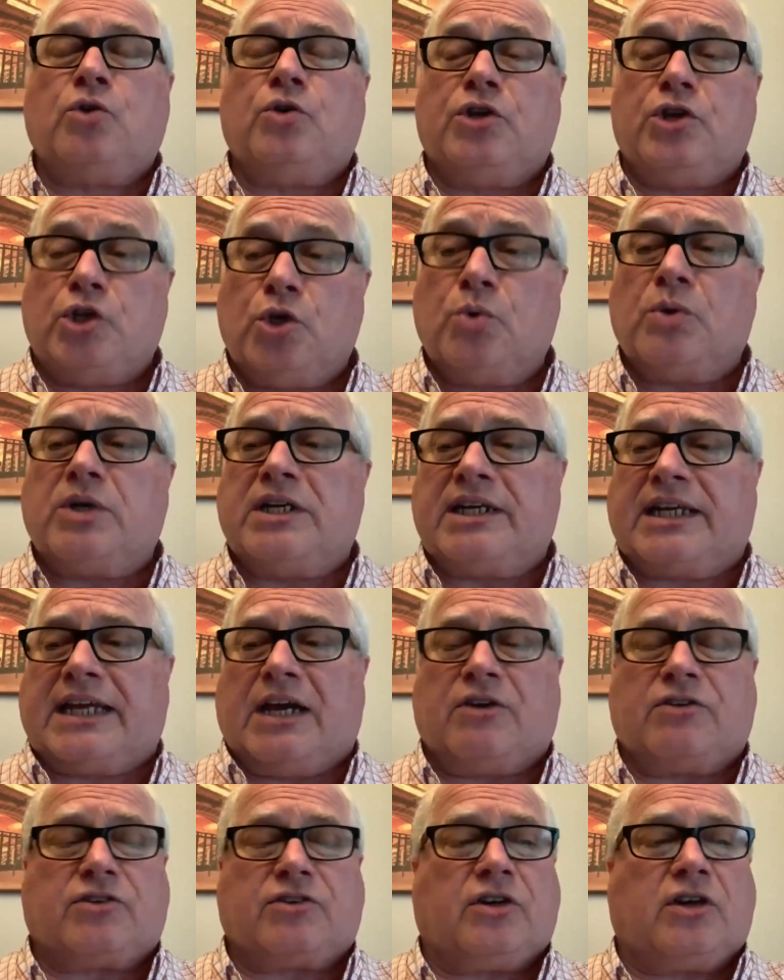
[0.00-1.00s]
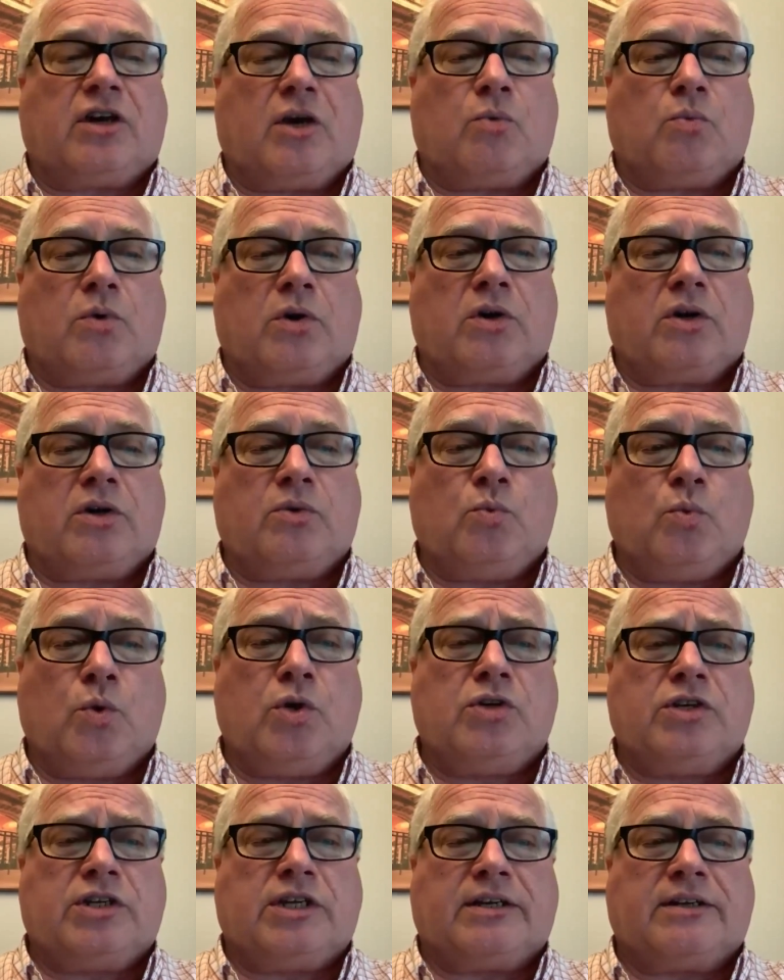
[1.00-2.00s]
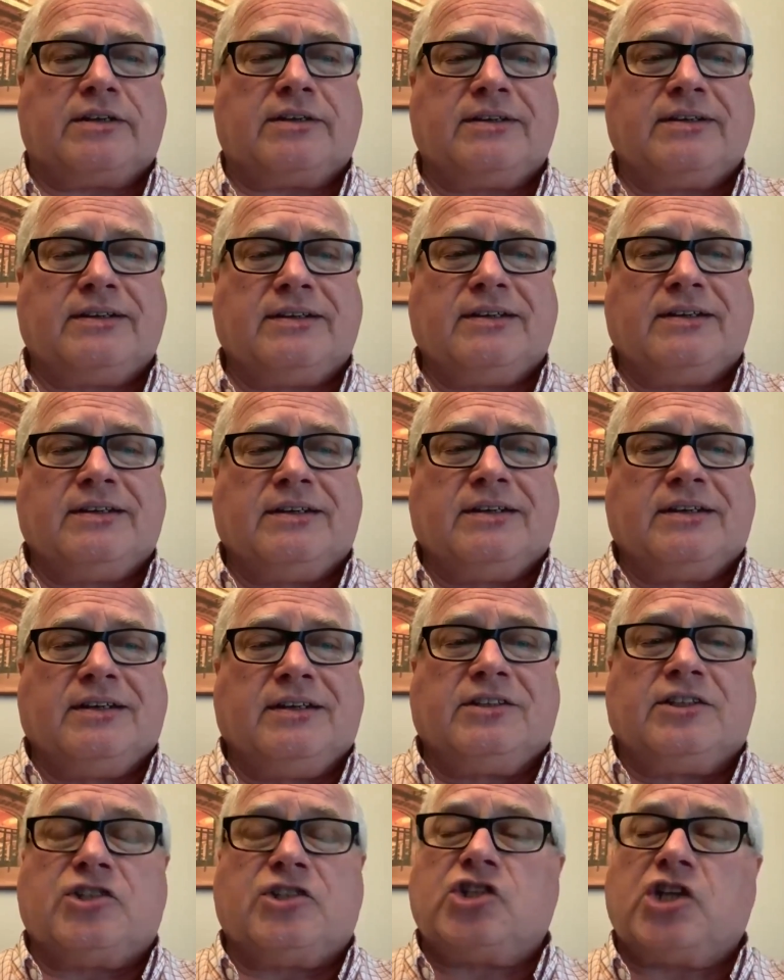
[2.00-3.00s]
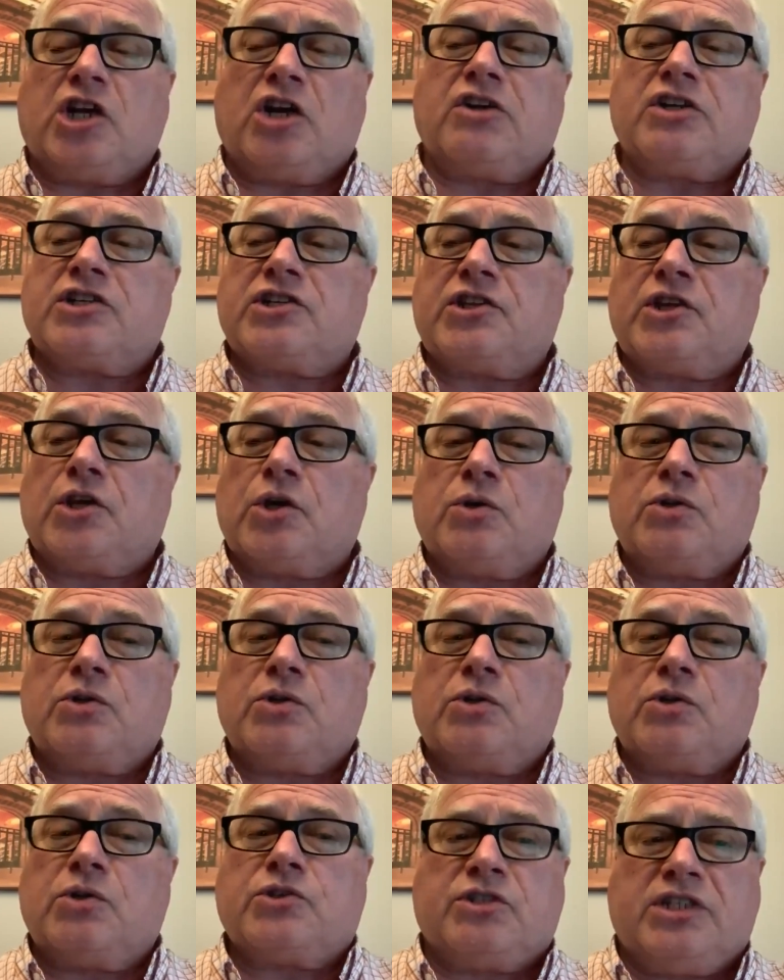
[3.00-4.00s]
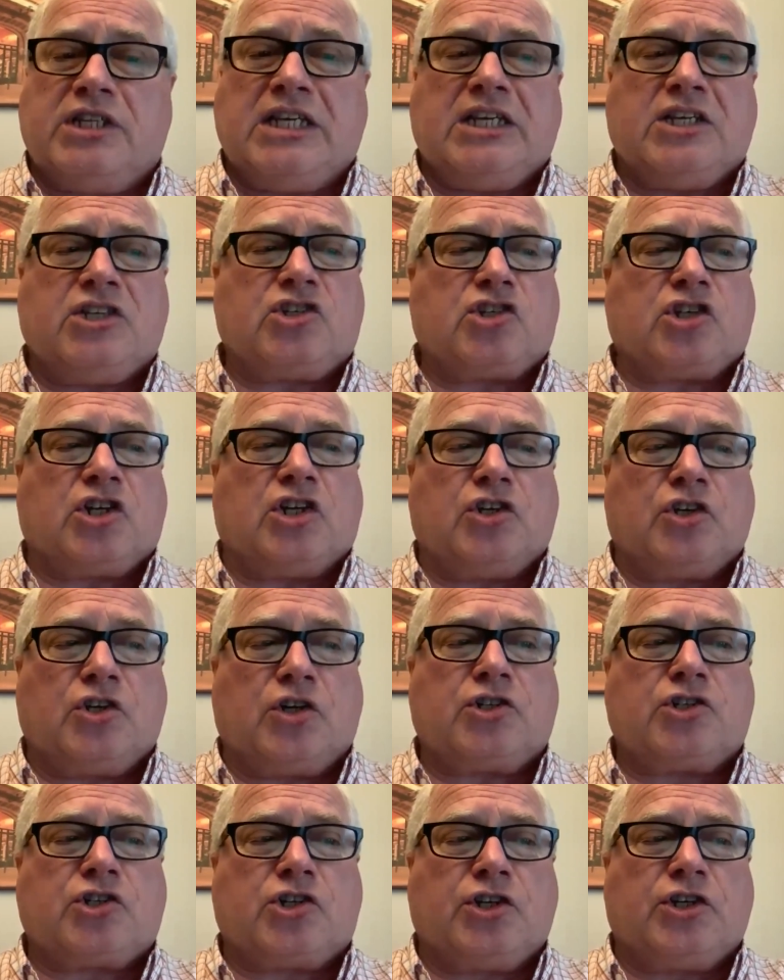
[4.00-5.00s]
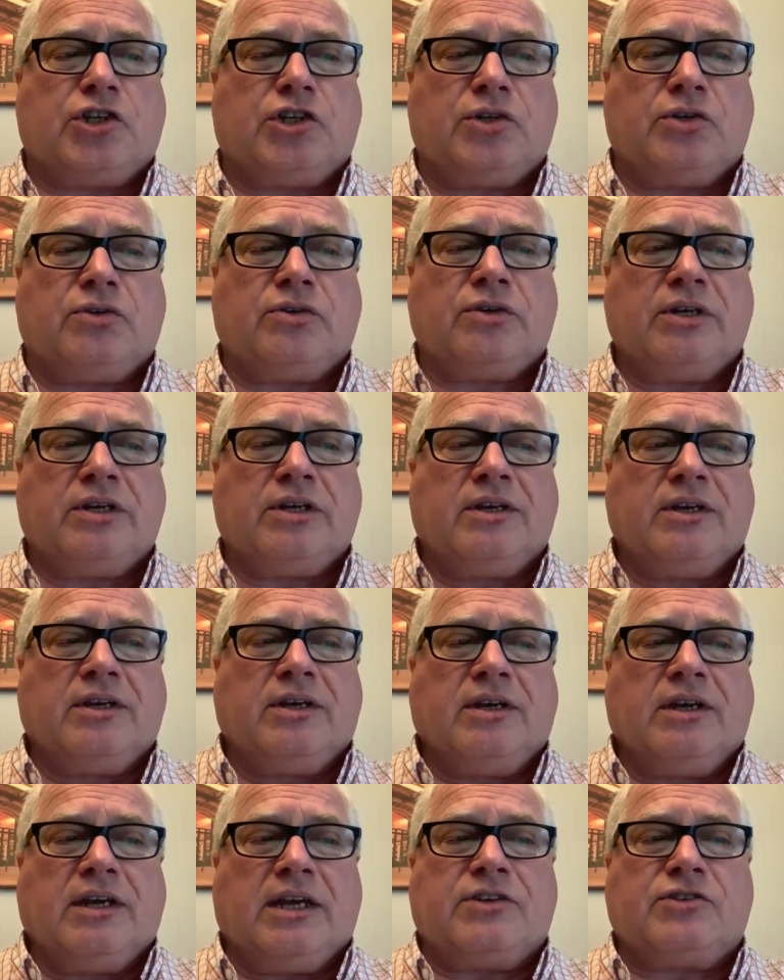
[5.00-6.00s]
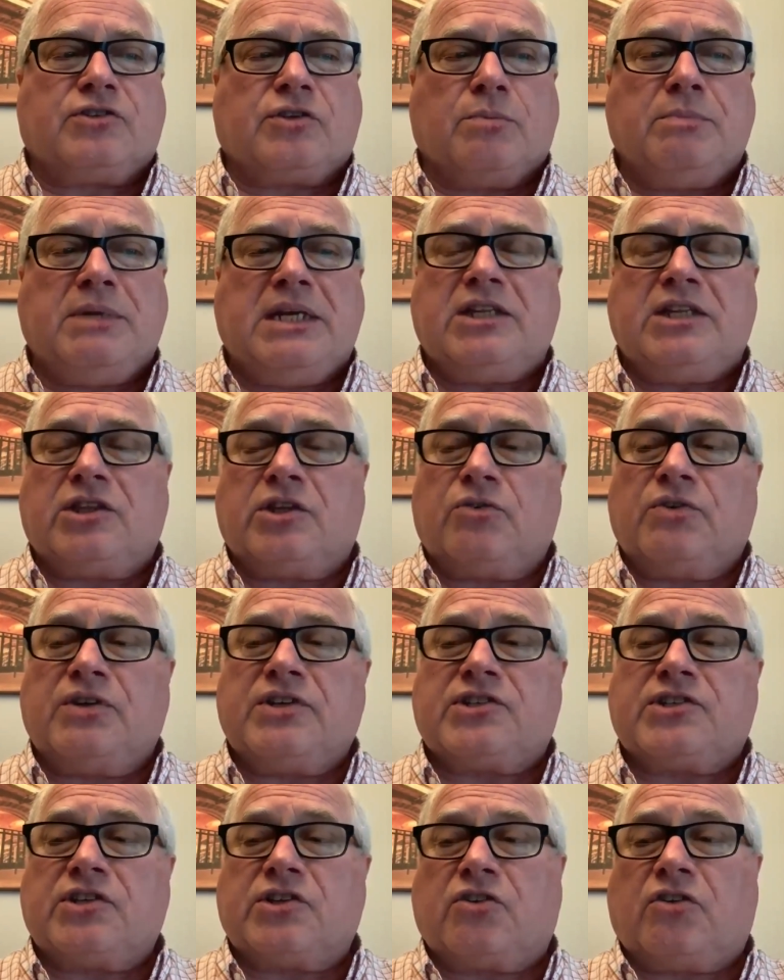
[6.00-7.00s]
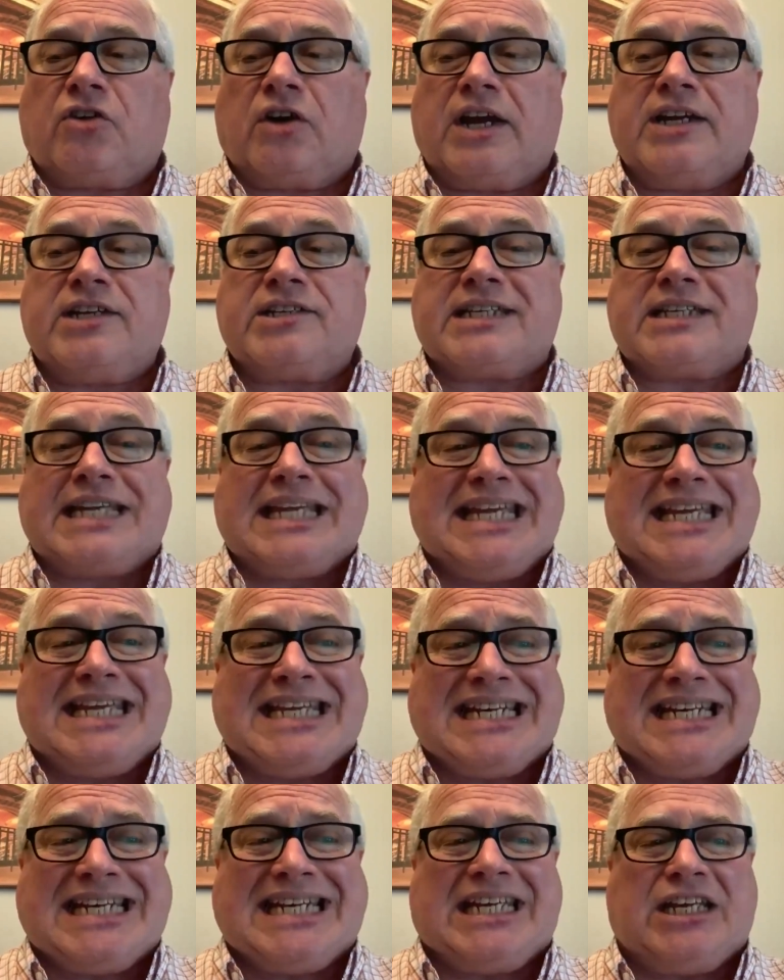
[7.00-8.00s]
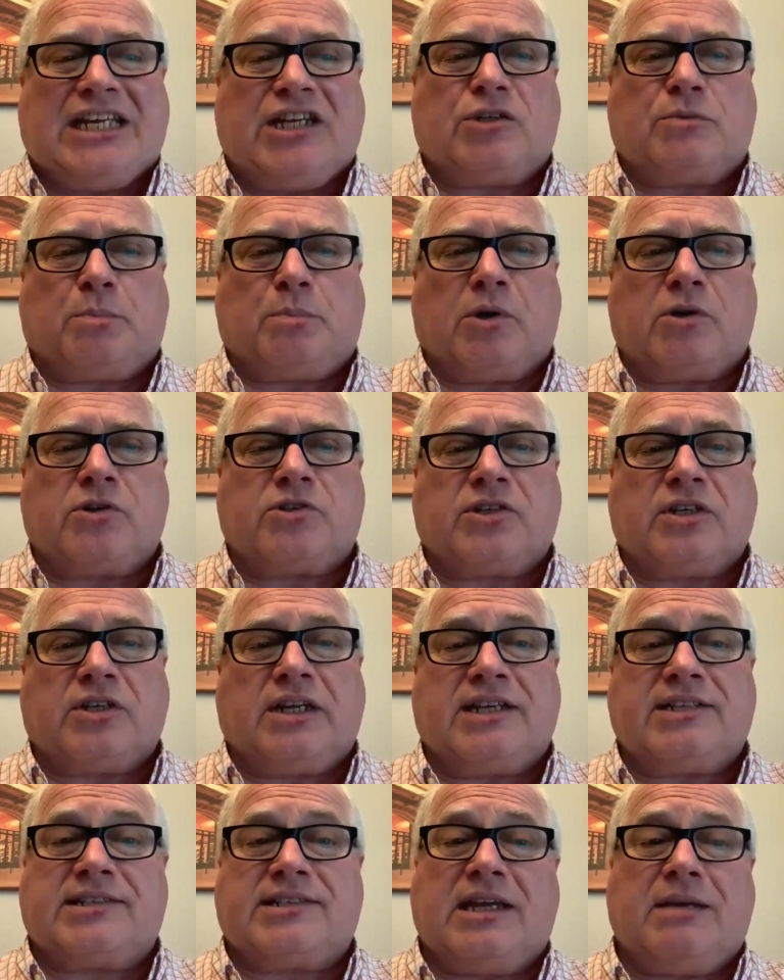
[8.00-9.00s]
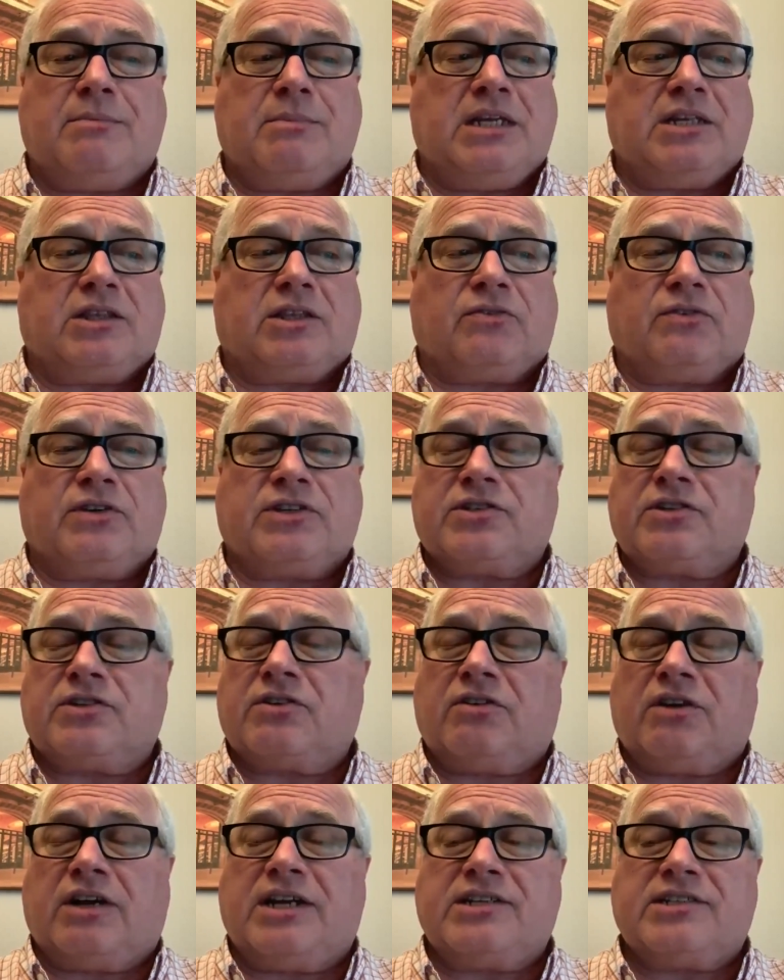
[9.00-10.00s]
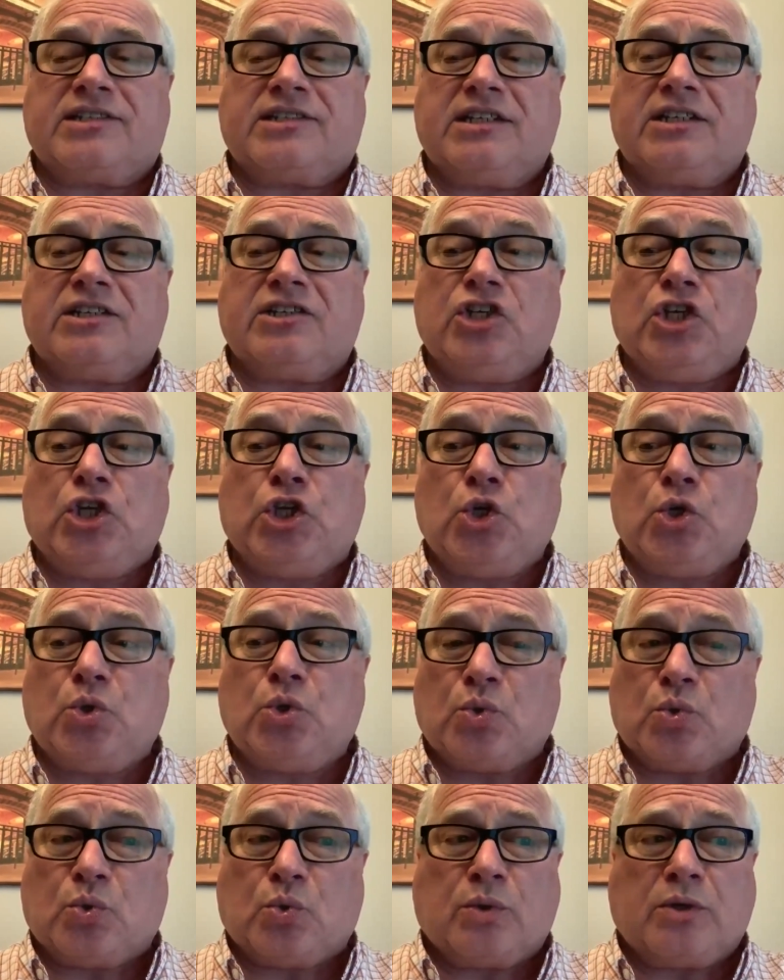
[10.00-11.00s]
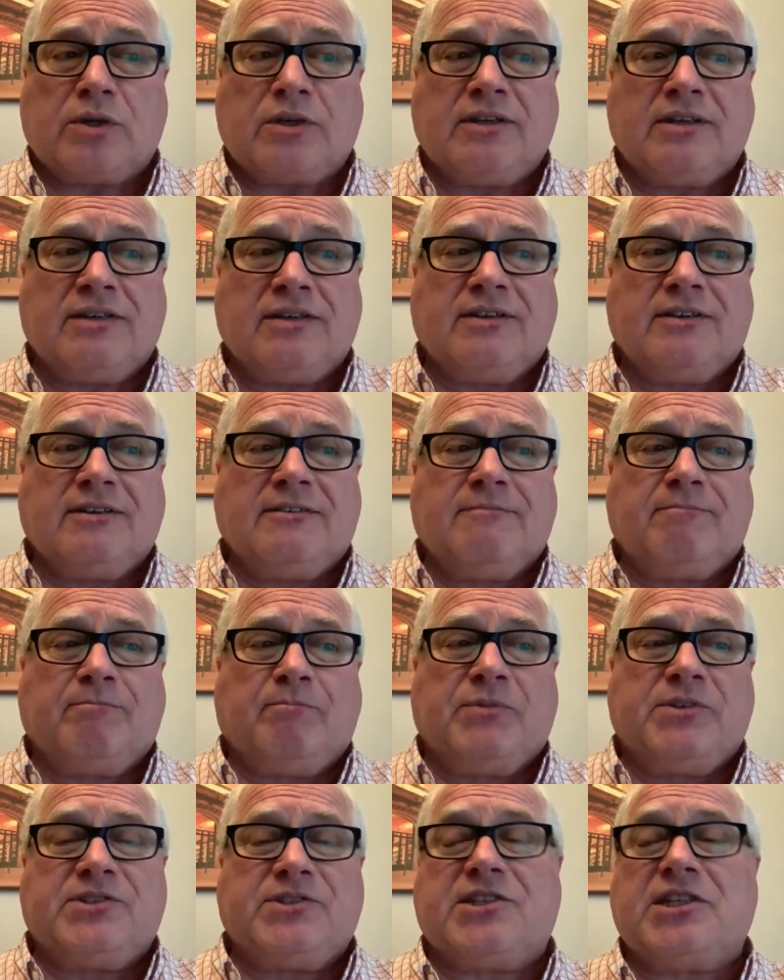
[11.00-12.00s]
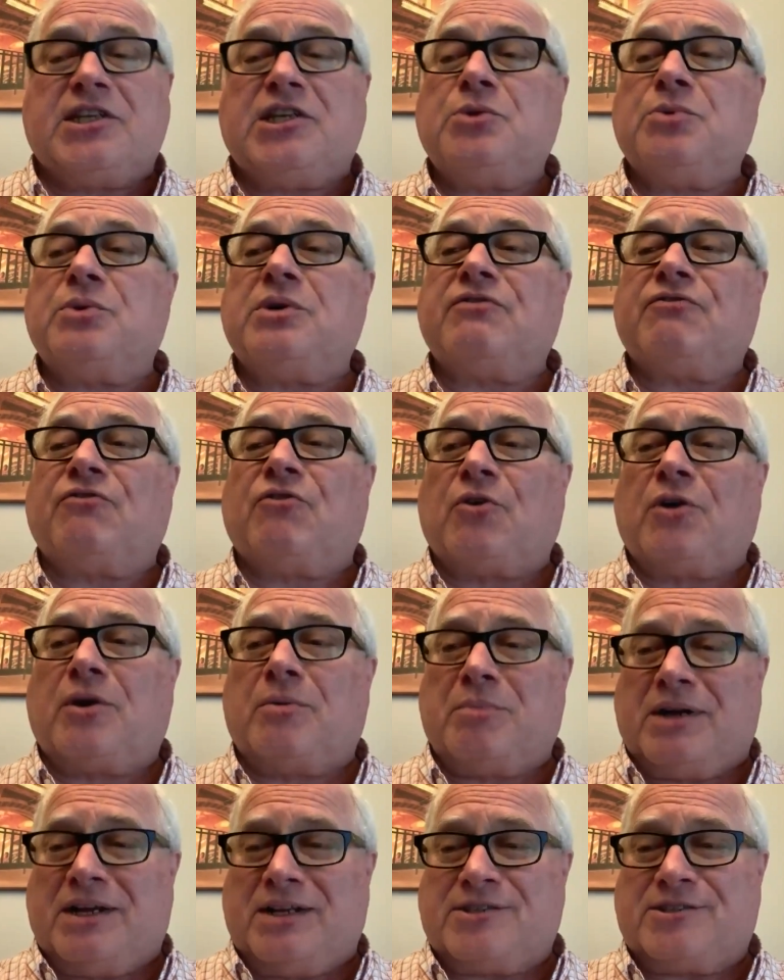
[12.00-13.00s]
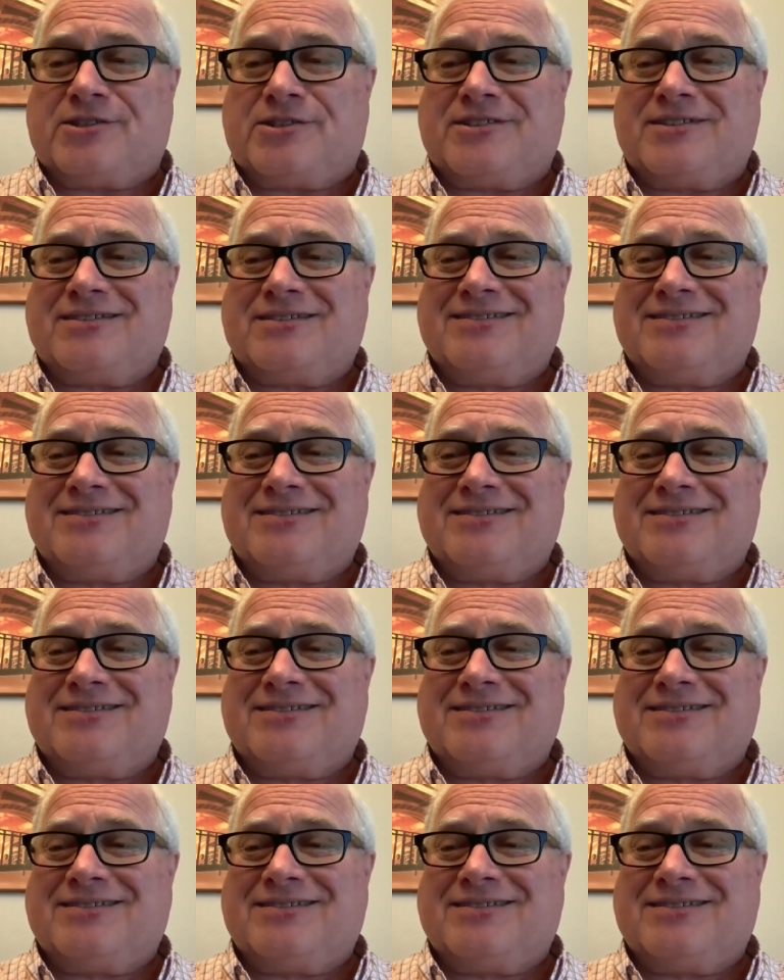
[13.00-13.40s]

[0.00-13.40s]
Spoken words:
you encounter are wounded, to cherish those who teach and nurture you, and to meet the risen Christ in each person as they meet the risen Christ in you. See you in 4 months.